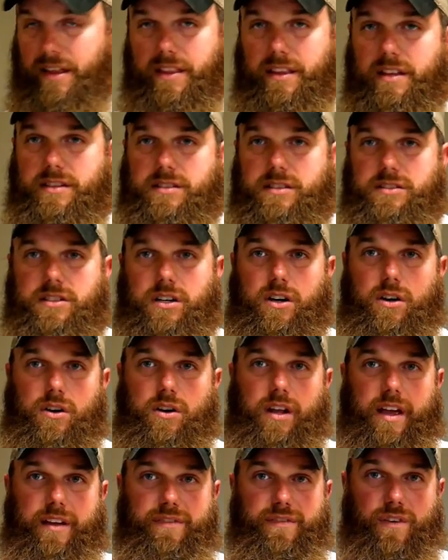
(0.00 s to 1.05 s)
This is
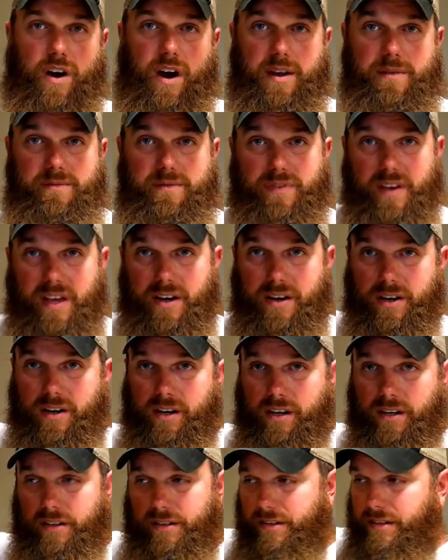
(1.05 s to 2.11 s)
called a frame
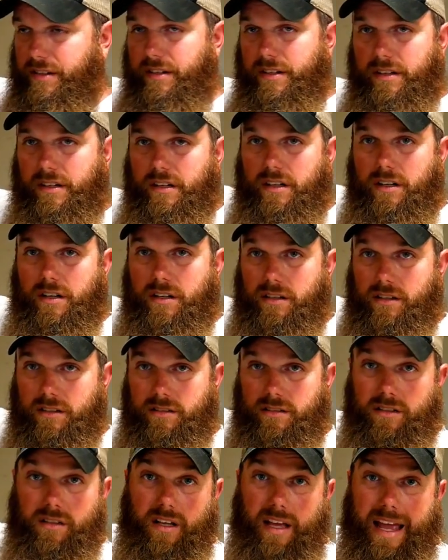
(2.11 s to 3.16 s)
feeder,
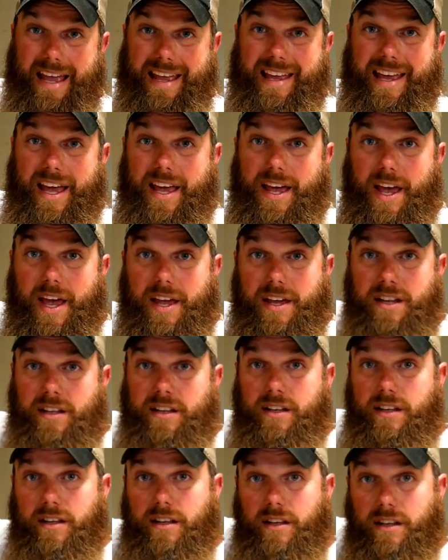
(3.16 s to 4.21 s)
aka
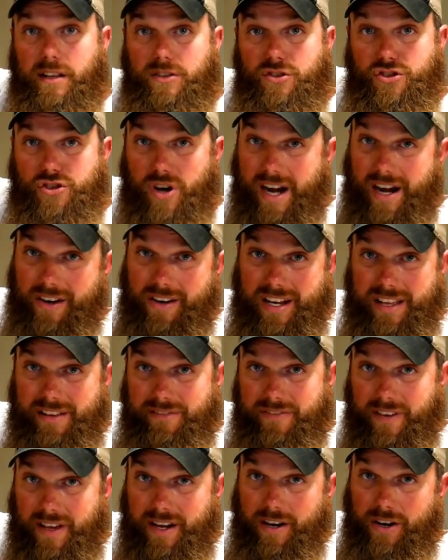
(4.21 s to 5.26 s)
drowning
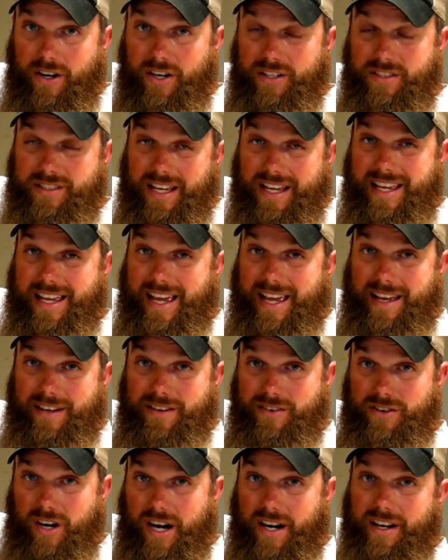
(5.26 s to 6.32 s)
feeder, because they
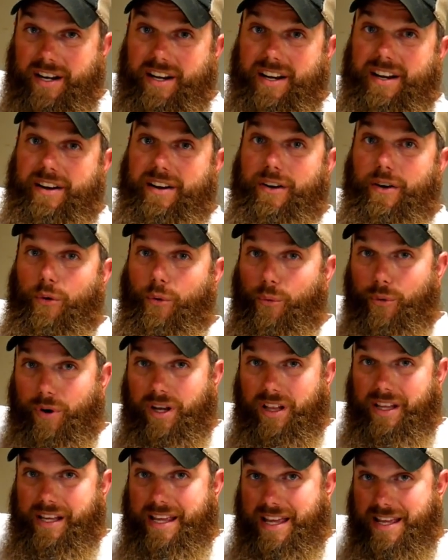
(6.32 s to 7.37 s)
can drown in here
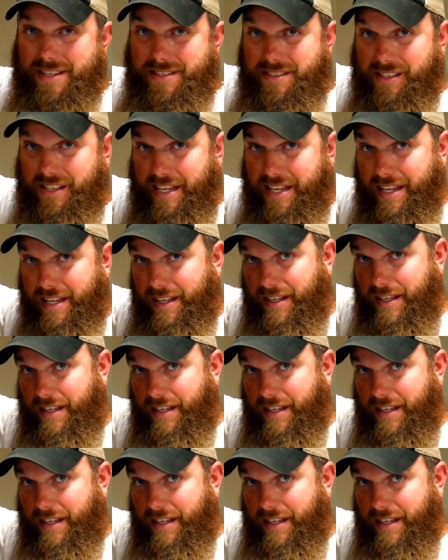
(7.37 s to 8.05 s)
really easily.